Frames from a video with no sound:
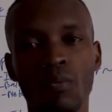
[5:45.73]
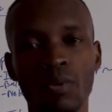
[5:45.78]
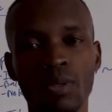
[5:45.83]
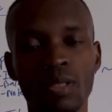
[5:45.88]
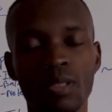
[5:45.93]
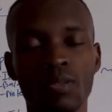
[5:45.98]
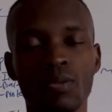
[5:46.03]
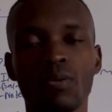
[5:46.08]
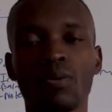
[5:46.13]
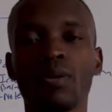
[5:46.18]

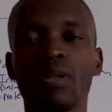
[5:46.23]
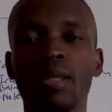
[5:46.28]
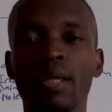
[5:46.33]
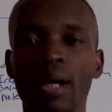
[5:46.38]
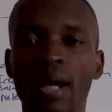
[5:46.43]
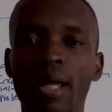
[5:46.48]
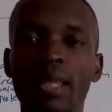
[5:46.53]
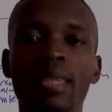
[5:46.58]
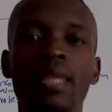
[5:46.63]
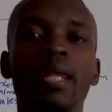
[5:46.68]
which is only
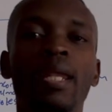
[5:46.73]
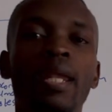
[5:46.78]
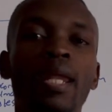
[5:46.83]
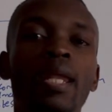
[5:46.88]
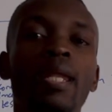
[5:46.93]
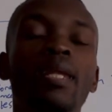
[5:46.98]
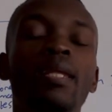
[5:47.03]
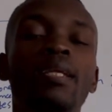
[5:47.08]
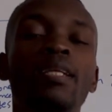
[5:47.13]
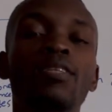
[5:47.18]
100
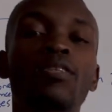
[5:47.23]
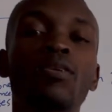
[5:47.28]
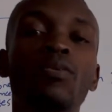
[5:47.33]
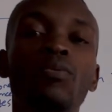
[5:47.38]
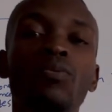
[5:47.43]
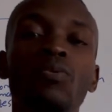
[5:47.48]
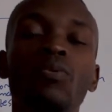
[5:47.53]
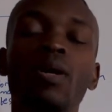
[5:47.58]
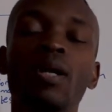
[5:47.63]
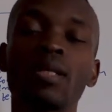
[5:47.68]
rand is
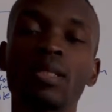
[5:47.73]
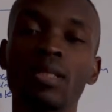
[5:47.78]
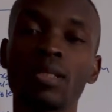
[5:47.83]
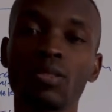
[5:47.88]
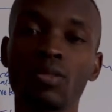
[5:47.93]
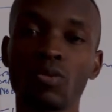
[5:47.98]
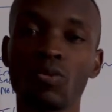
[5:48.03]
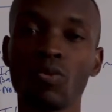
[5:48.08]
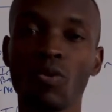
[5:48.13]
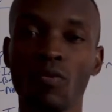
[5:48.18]
going to
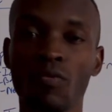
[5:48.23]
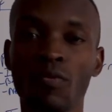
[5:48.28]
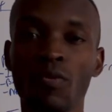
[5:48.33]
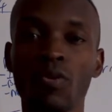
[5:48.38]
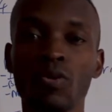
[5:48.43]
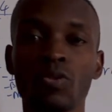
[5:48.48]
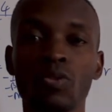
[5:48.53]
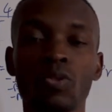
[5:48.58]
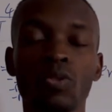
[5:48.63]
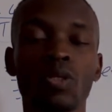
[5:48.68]
assist you of
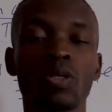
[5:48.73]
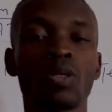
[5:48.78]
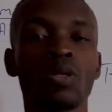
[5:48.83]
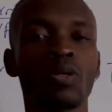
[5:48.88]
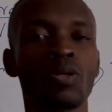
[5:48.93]
course